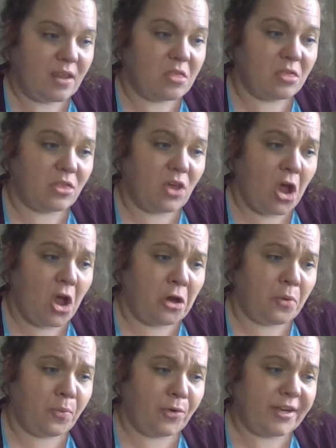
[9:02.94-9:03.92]
The
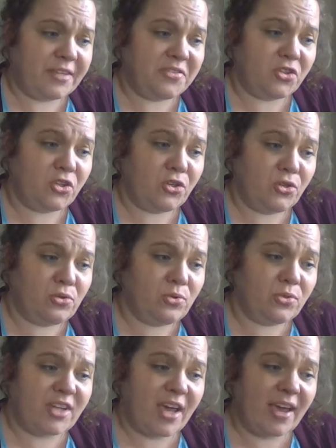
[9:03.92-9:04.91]
arborist
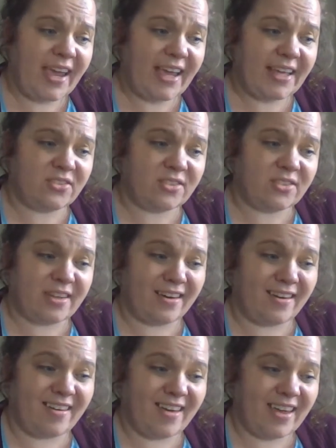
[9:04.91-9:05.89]
used a
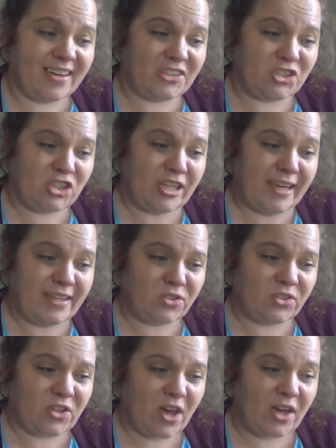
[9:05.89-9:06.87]
handsaw and a
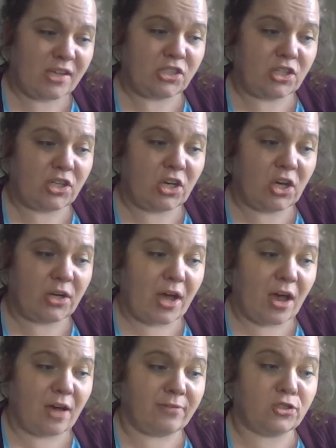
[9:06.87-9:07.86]
chainsaw to cut
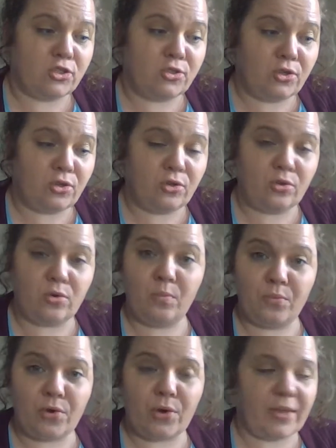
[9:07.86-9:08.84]
off 2
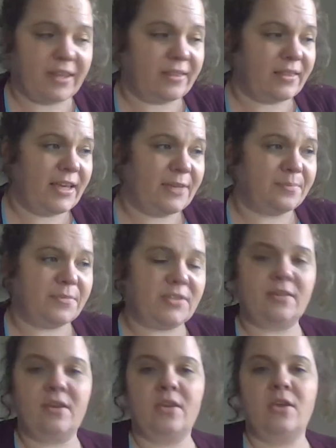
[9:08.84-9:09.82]
broken
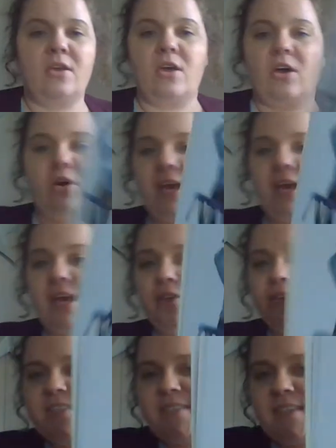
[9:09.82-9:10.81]
limbs. Okay, you
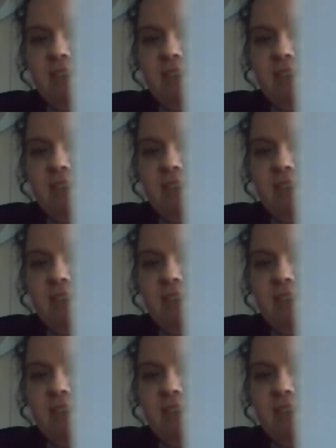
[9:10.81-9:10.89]
can see